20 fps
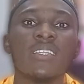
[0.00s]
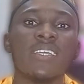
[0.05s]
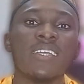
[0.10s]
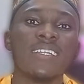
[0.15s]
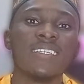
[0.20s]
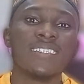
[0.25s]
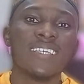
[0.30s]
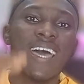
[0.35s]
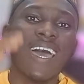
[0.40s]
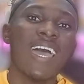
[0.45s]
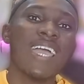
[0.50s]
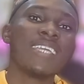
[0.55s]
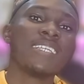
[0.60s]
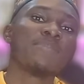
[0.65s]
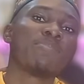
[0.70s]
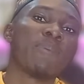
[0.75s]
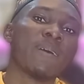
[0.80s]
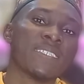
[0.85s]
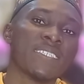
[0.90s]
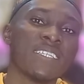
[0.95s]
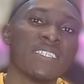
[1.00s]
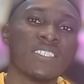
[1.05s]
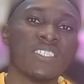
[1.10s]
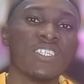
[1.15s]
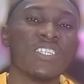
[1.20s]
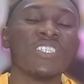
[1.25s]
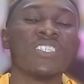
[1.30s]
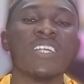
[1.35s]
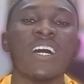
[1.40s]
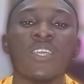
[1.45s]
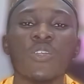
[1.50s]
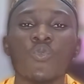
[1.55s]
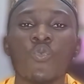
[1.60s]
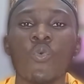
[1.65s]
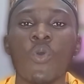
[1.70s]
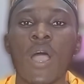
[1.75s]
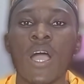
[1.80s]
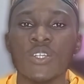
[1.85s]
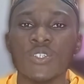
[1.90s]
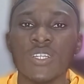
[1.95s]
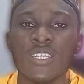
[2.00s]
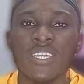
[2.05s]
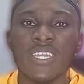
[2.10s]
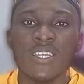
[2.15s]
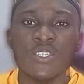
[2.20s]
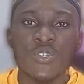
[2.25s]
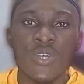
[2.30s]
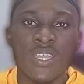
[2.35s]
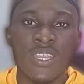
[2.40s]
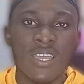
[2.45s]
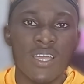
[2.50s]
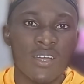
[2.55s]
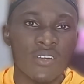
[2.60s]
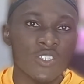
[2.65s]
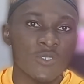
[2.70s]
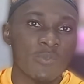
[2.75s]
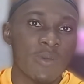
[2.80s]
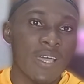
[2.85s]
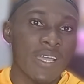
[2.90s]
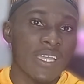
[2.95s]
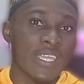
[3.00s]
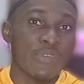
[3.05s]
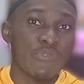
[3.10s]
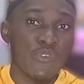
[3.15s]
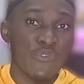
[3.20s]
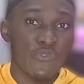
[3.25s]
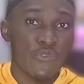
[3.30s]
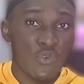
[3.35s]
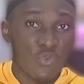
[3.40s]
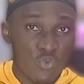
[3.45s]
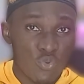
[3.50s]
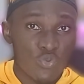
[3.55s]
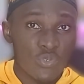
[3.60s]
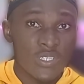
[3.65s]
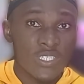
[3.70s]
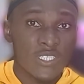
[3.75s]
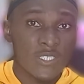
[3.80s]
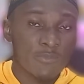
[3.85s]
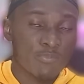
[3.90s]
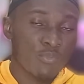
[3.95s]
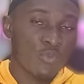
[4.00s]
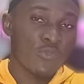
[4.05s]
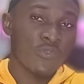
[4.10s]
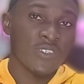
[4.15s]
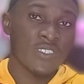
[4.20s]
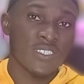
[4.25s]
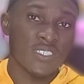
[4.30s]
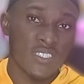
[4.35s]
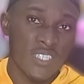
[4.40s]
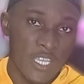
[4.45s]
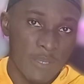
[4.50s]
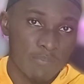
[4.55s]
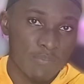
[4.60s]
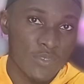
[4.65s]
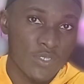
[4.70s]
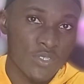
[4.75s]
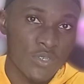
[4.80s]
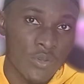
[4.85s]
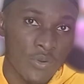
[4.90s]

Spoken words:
there is a high percentage that you actually get your ad account back if you follow these proven steps.